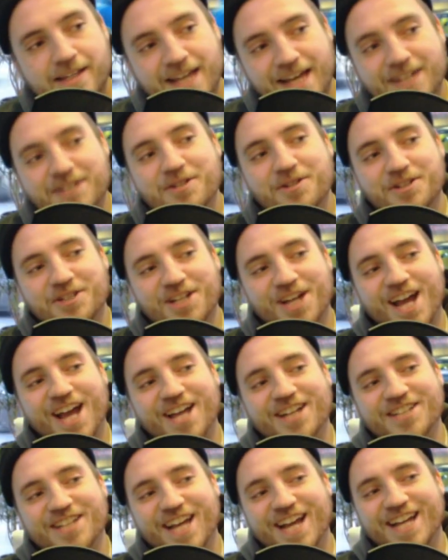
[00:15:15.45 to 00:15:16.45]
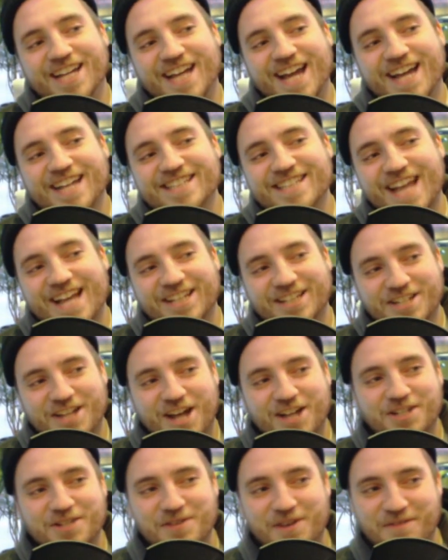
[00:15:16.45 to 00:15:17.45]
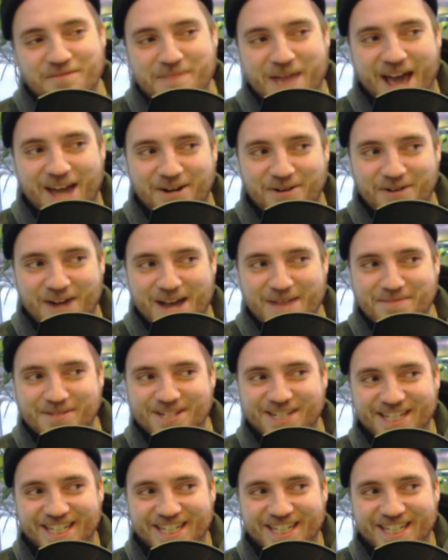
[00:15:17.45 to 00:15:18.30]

to a child. Yeah, exactly. Not to a battle rap scene.